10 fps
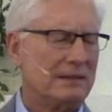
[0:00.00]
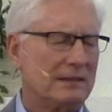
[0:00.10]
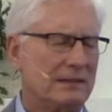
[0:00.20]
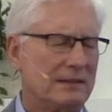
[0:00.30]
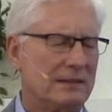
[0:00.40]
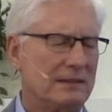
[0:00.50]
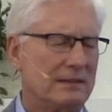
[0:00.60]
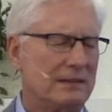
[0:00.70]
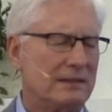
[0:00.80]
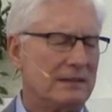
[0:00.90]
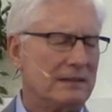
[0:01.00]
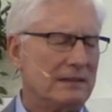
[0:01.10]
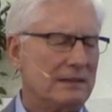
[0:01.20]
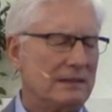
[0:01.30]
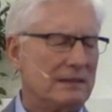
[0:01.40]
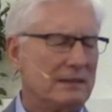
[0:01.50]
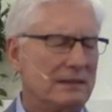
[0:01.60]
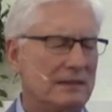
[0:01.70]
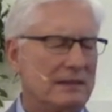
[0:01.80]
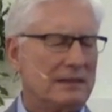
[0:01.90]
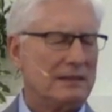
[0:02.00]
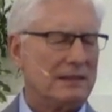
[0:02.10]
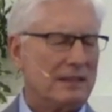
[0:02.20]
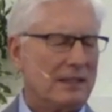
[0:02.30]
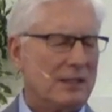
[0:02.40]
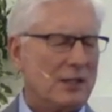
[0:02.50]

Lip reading: (silence)